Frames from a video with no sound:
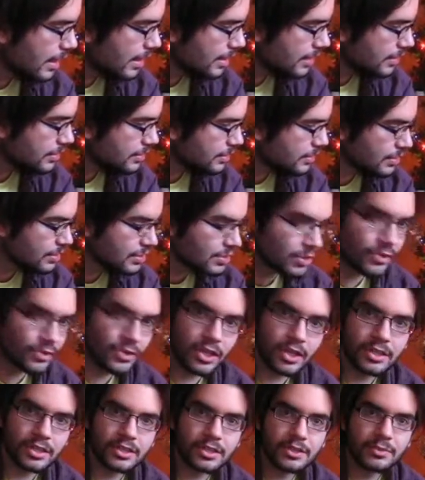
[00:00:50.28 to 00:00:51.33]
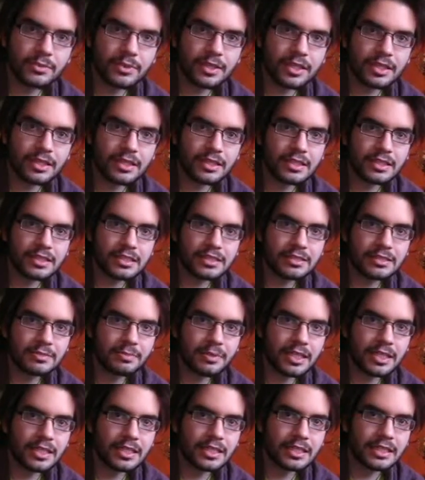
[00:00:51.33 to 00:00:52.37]
She's no longer with us,
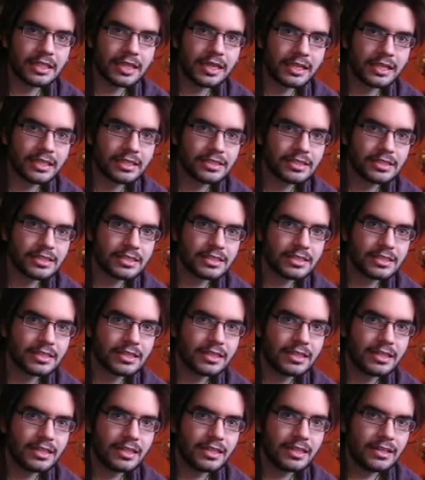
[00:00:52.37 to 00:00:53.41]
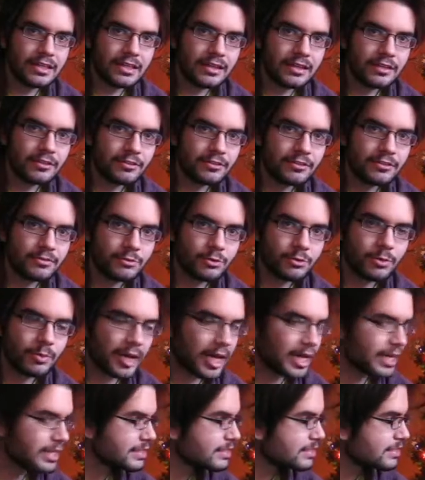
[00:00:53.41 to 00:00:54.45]
but it kind of just
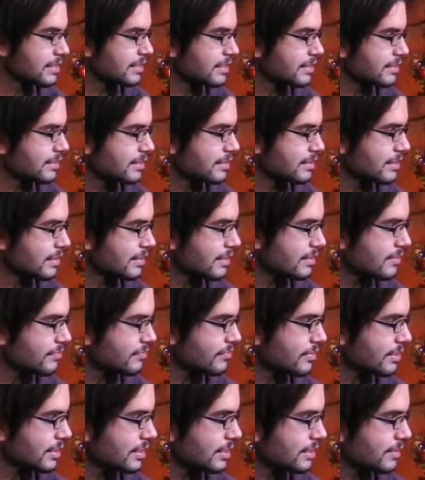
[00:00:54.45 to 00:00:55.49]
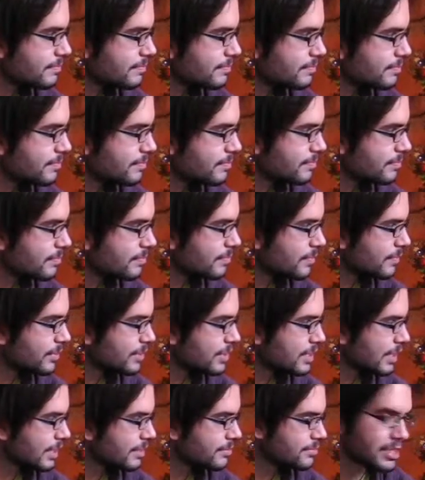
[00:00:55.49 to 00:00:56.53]
reminds us of the
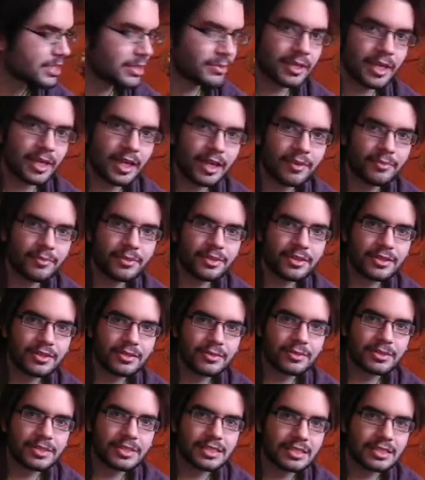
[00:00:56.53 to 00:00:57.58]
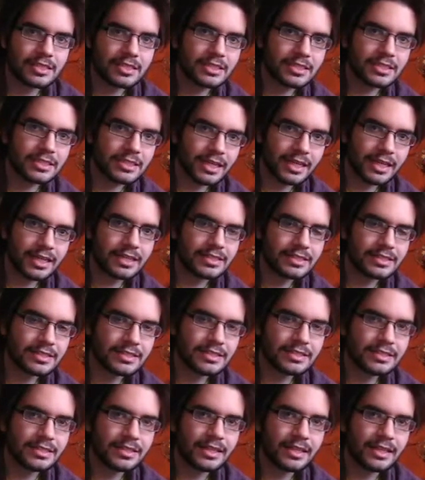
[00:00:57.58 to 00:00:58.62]
times that we had with her, which is
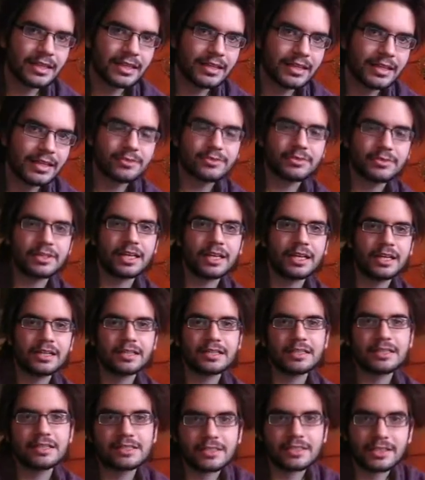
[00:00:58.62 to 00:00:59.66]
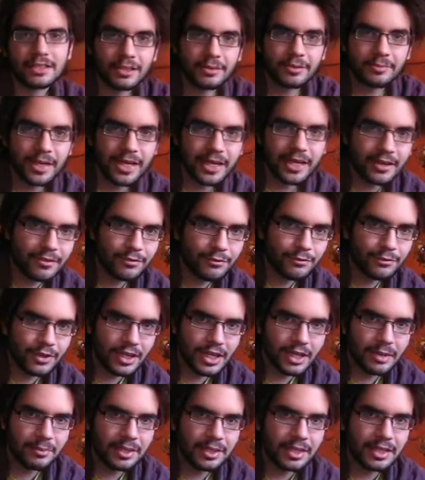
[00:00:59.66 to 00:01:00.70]
nice. And that's what the holidays are all about:
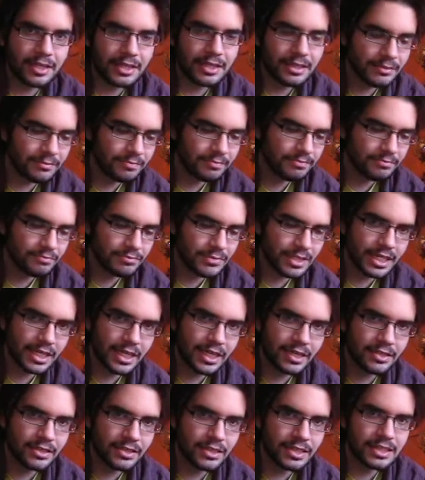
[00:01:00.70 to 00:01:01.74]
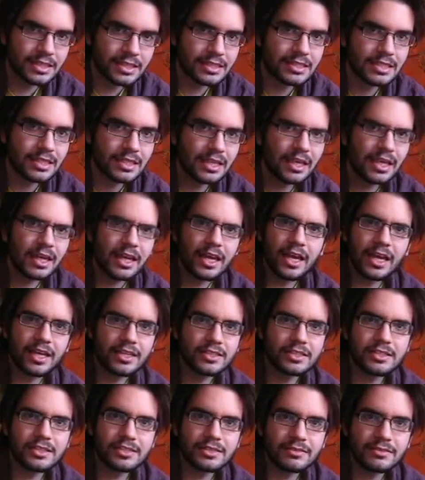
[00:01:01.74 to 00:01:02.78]
family, togetherness, and
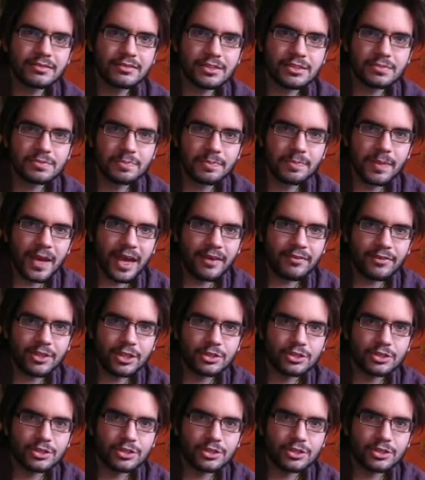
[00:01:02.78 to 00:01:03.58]
just having